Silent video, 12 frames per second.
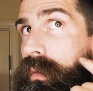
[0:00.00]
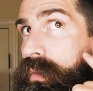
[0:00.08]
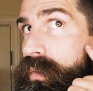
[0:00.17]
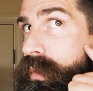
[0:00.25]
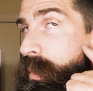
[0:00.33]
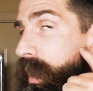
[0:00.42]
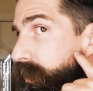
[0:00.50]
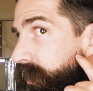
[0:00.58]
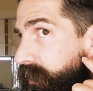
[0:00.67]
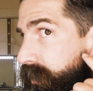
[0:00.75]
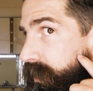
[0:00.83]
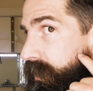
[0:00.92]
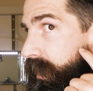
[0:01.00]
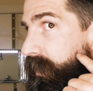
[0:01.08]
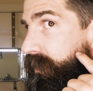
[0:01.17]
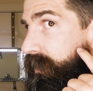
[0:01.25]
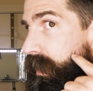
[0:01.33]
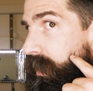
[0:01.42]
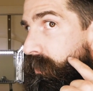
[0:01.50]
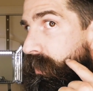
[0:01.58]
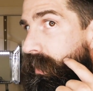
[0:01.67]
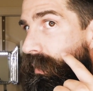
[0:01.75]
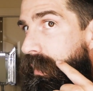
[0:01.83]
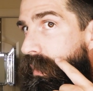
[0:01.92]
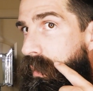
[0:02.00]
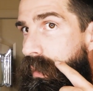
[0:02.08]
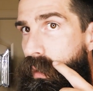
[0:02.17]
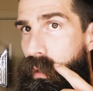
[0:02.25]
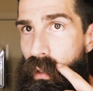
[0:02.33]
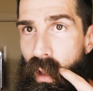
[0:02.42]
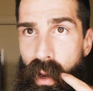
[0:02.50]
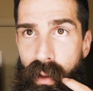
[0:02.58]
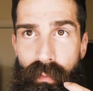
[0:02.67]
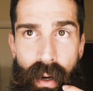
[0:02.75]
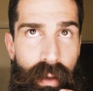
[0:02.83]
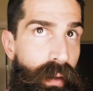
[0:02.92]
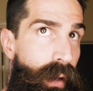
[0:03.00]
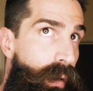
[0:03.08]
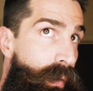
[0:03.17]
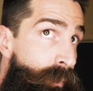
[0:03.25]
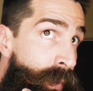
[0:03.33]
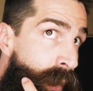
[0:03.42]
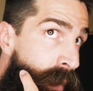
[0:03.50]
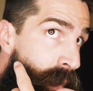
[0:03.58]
you should be able to see that it's not really a clean line right now.